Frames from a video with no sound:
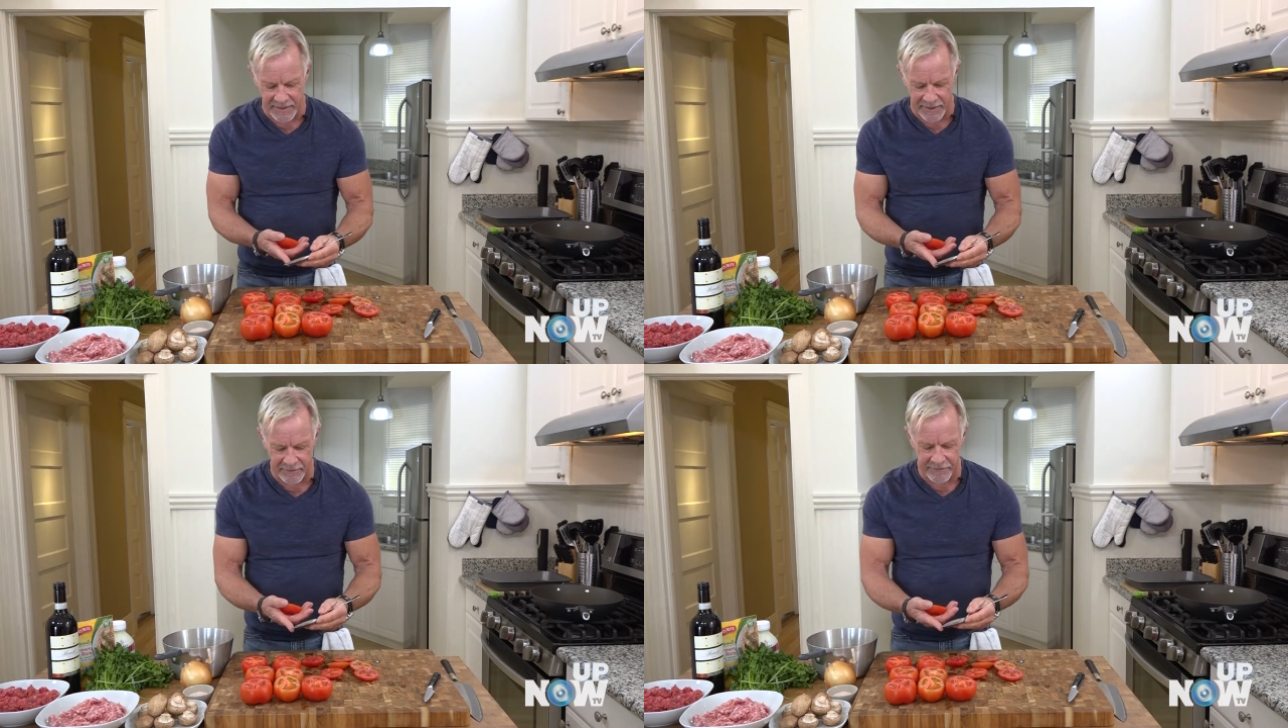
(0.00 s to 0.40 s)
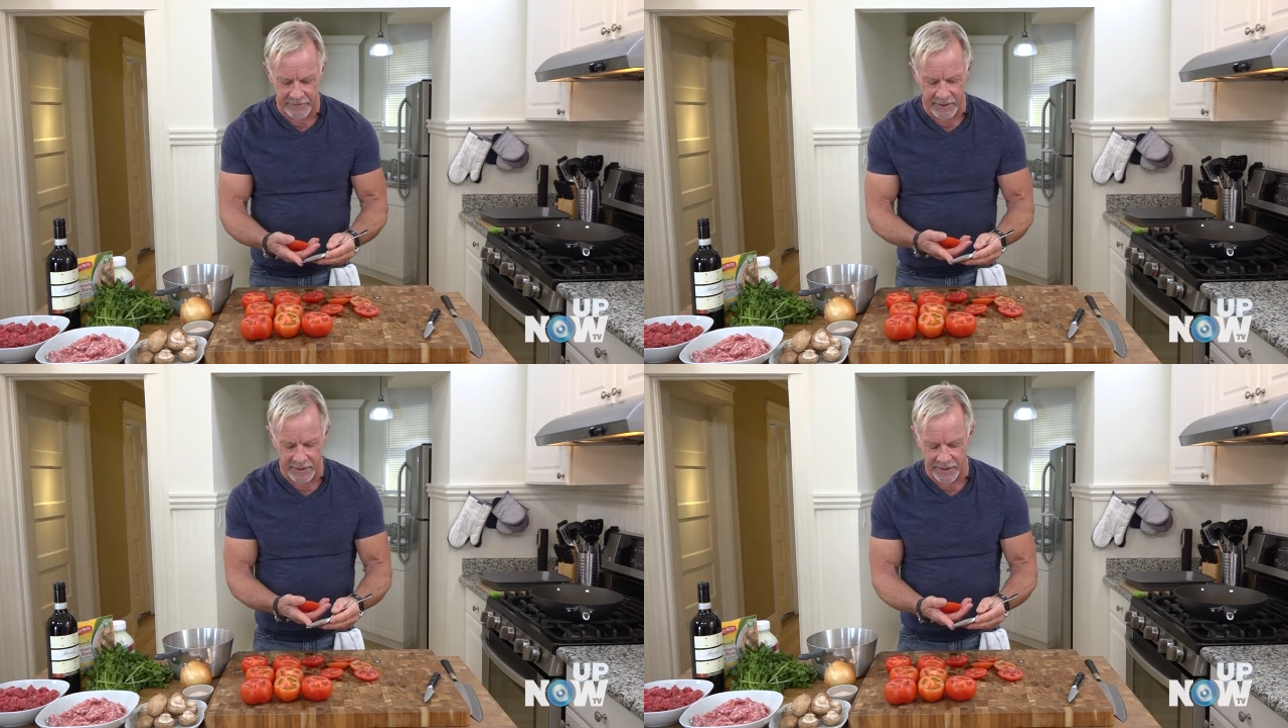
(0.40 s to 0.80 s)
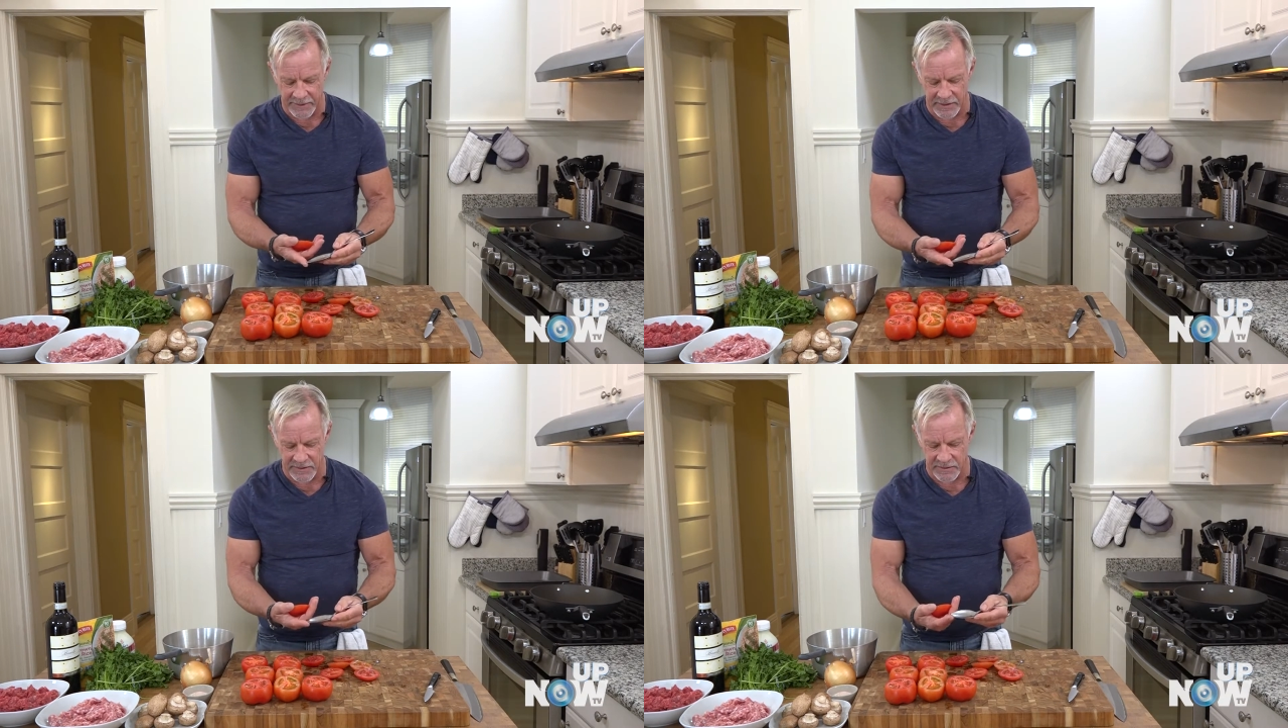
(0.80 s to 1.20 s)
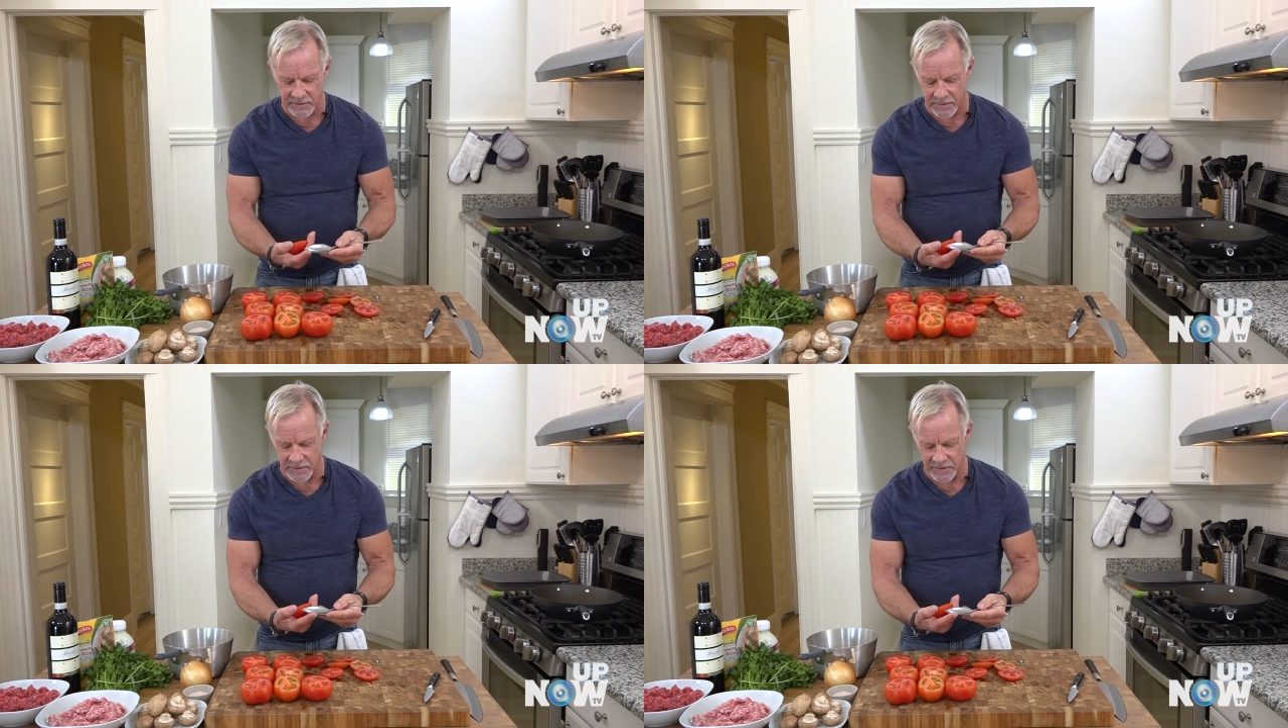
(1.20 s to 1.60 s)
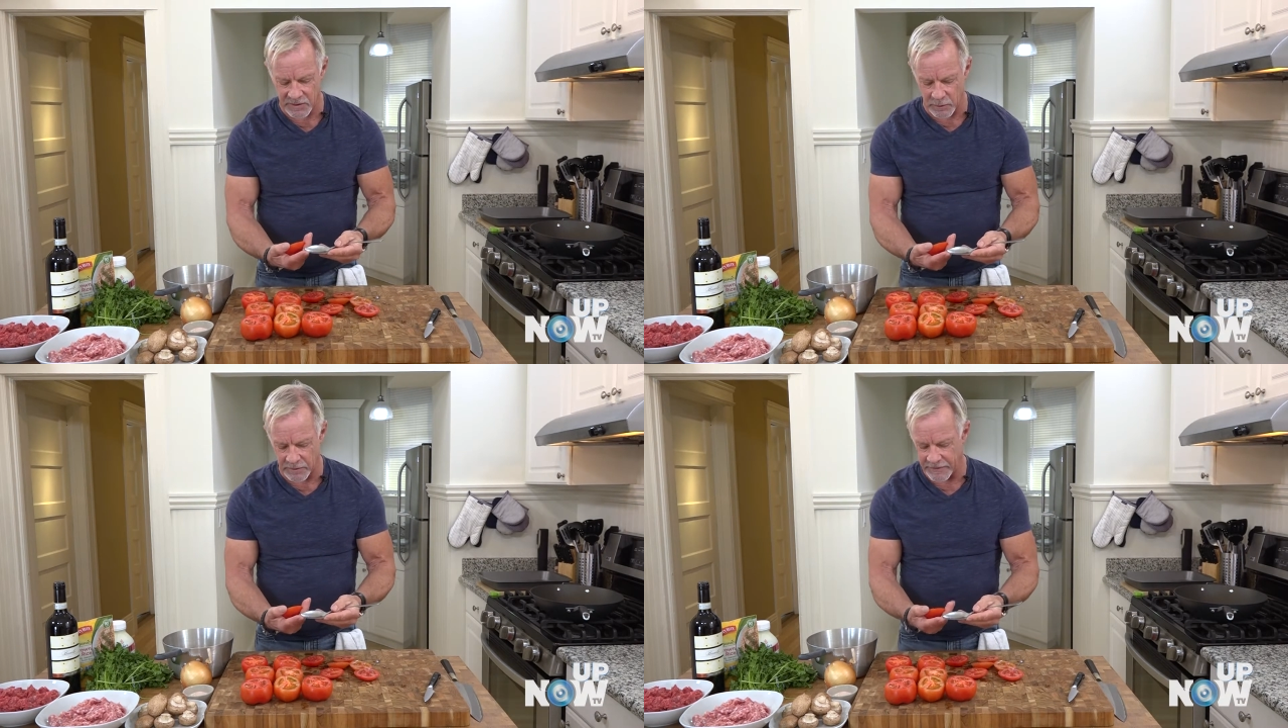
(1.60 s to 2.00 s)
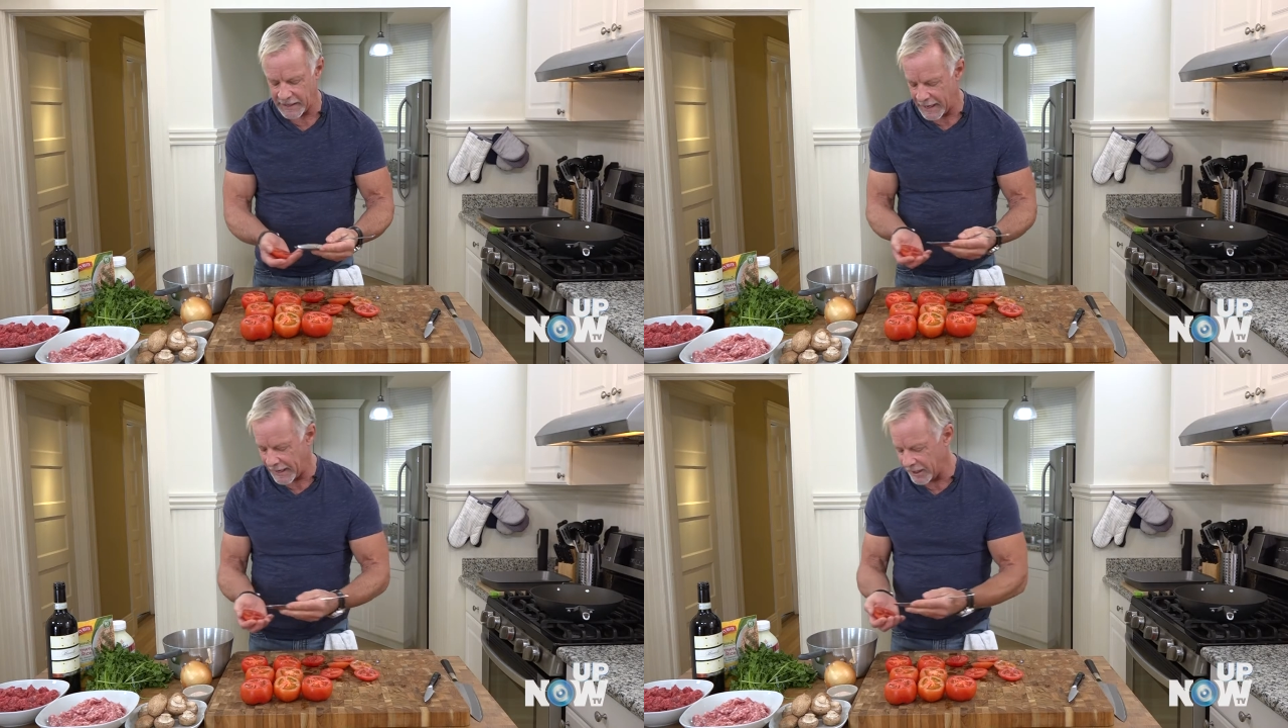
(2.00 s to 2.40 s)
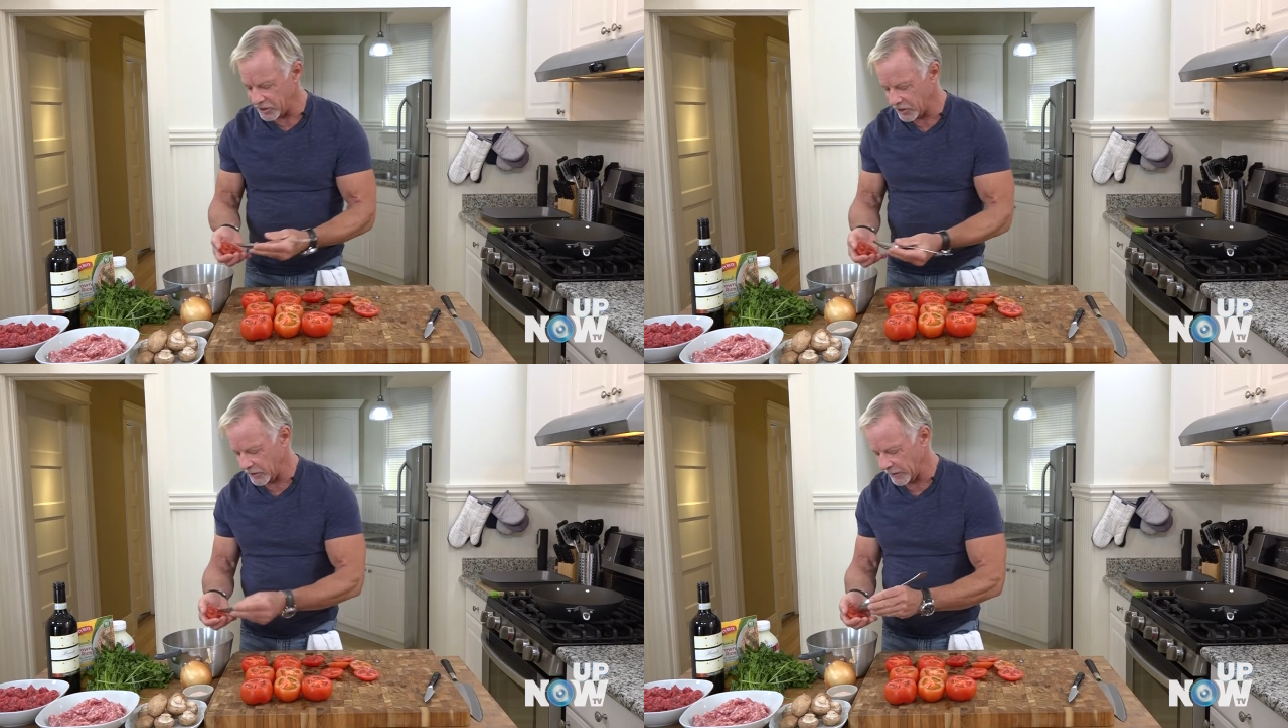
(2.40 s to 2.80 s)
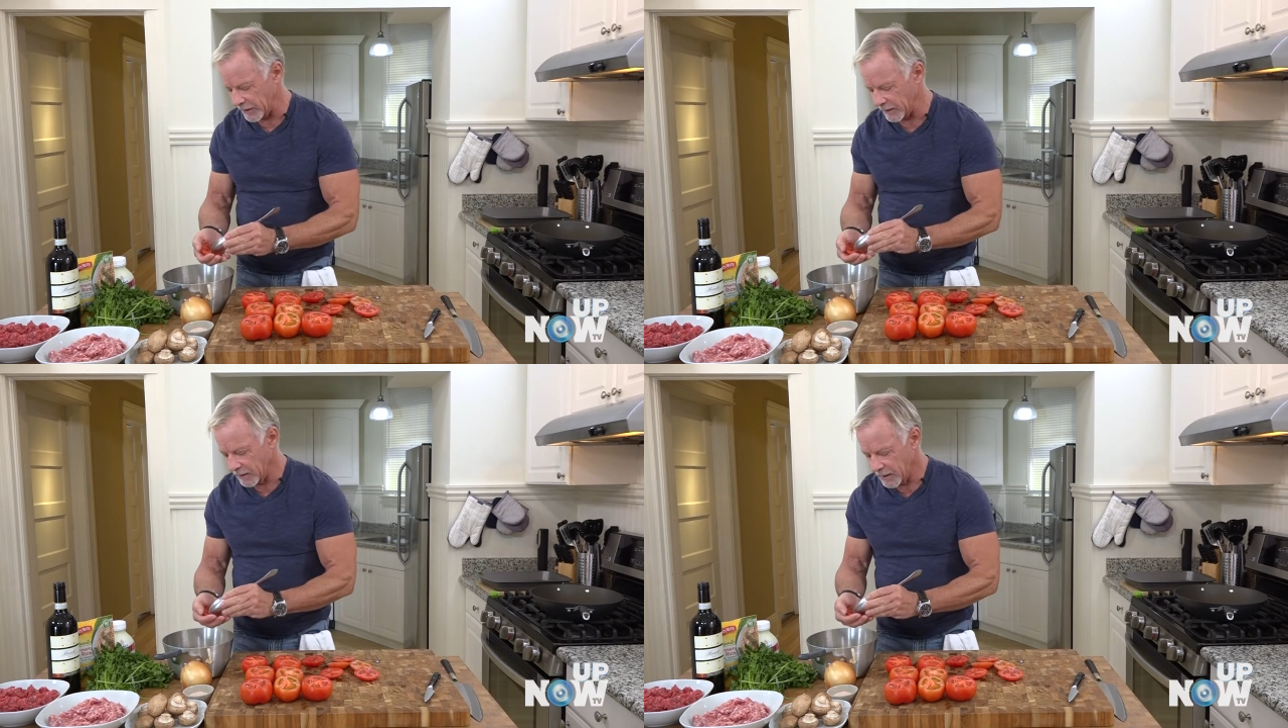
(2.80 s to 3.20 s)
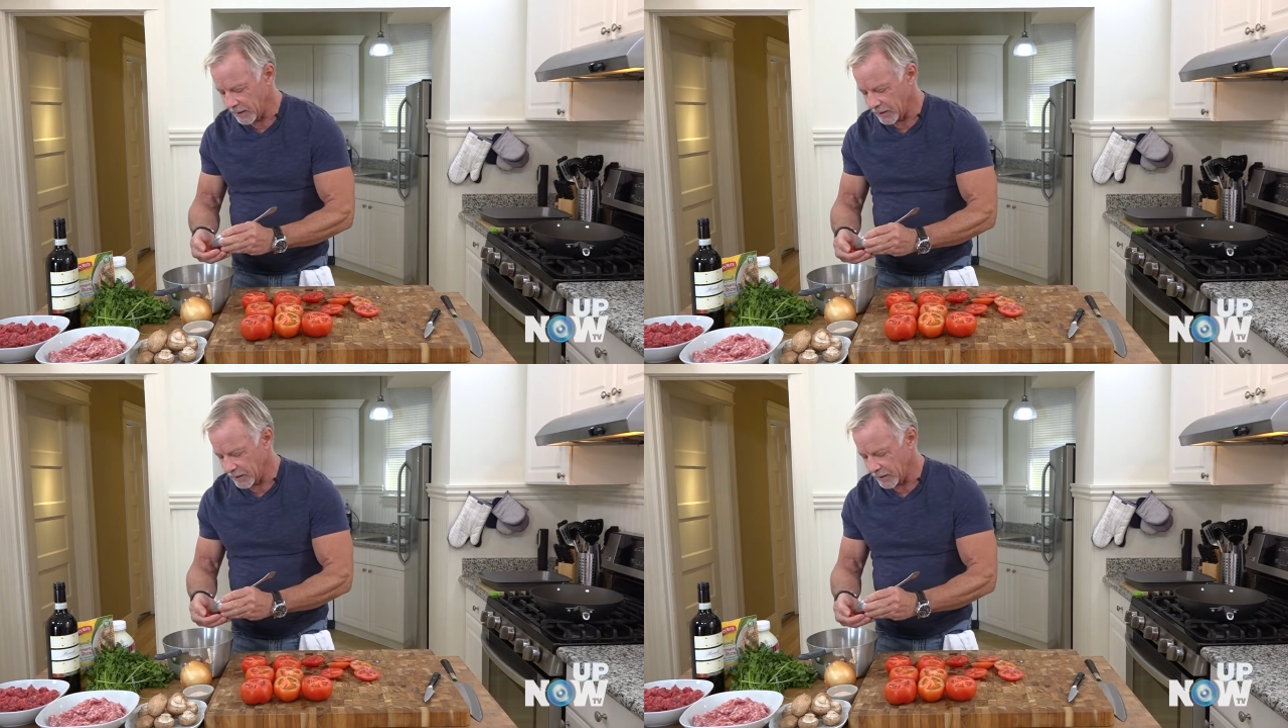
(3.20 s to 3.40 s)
They have this sort of an edge to it.